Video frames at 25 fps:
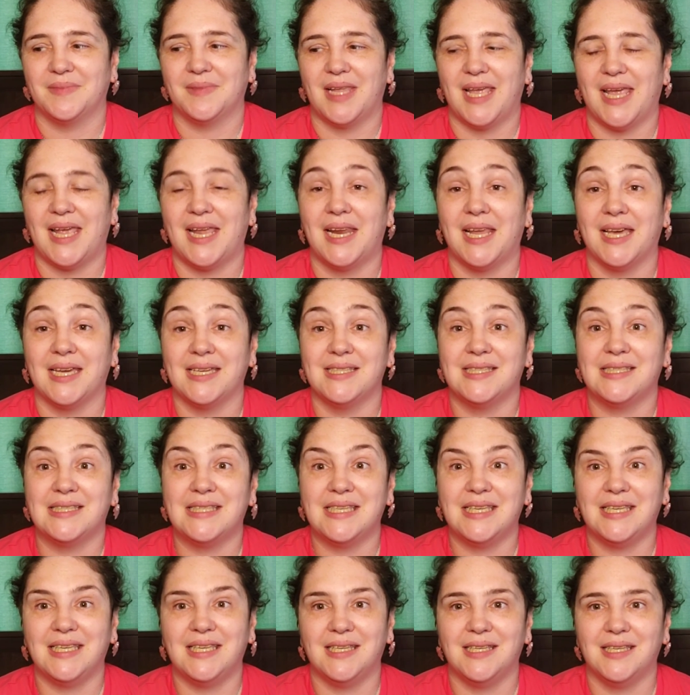and I
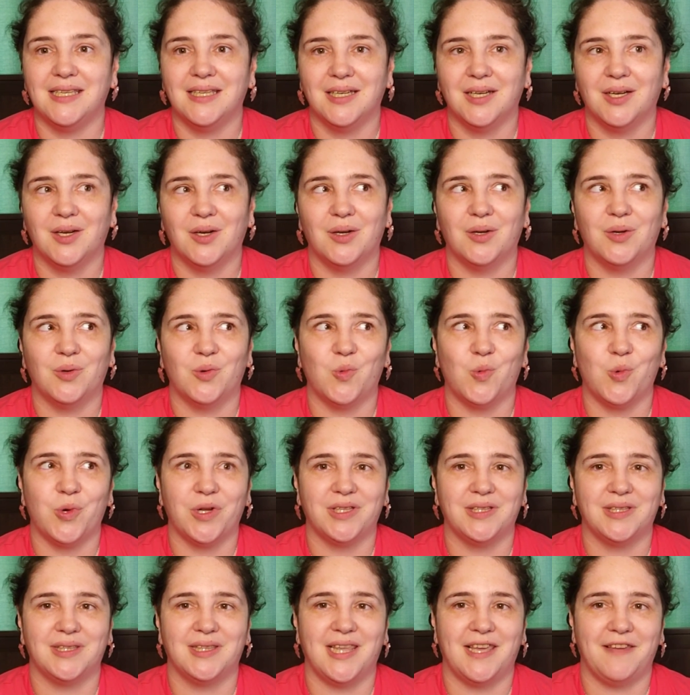see what
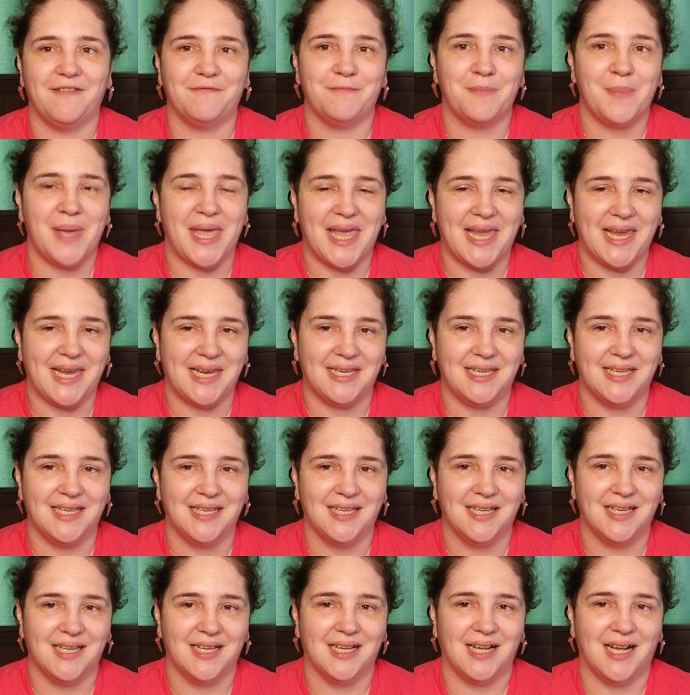they've made,
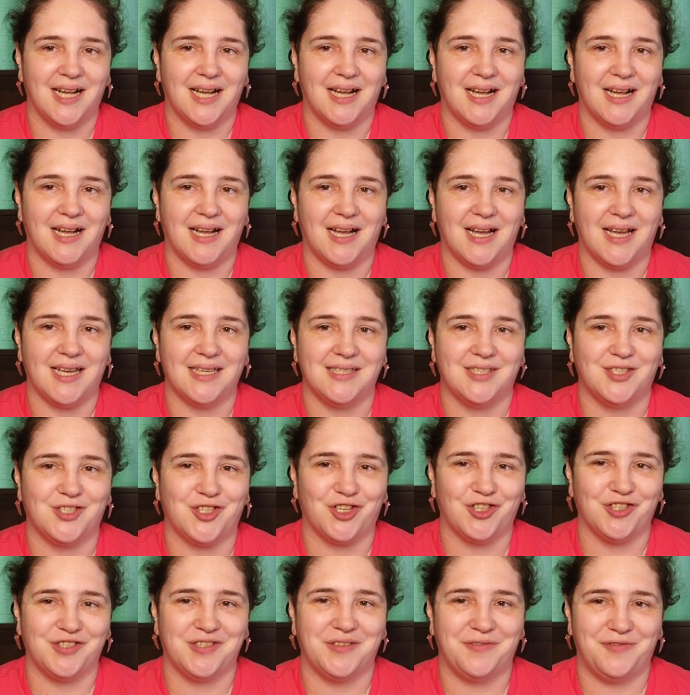I
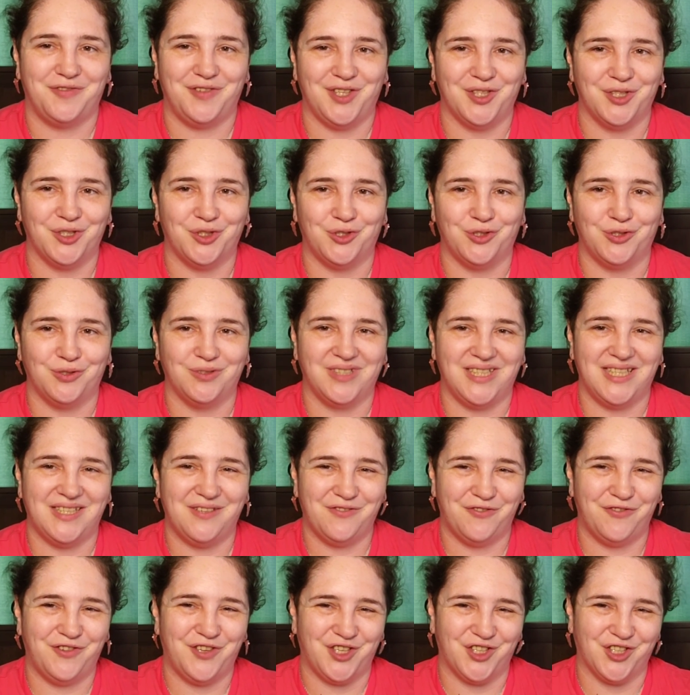start to feel
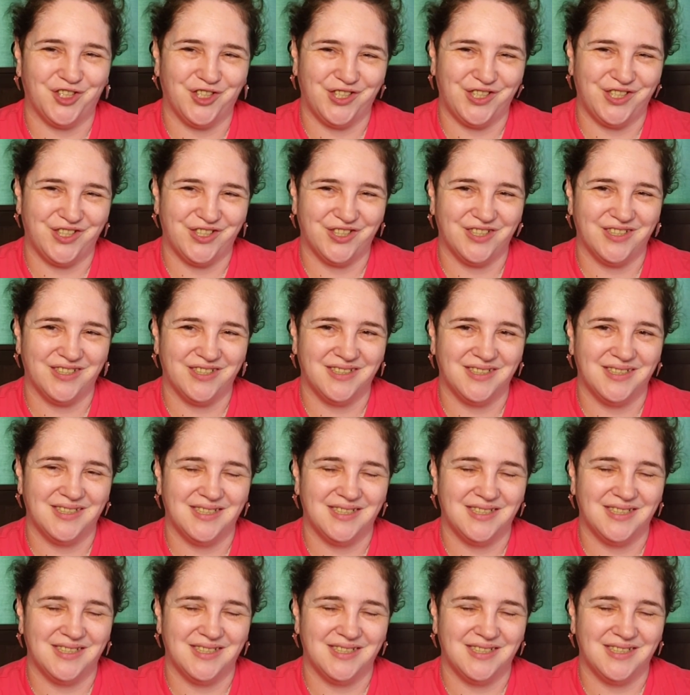inferior.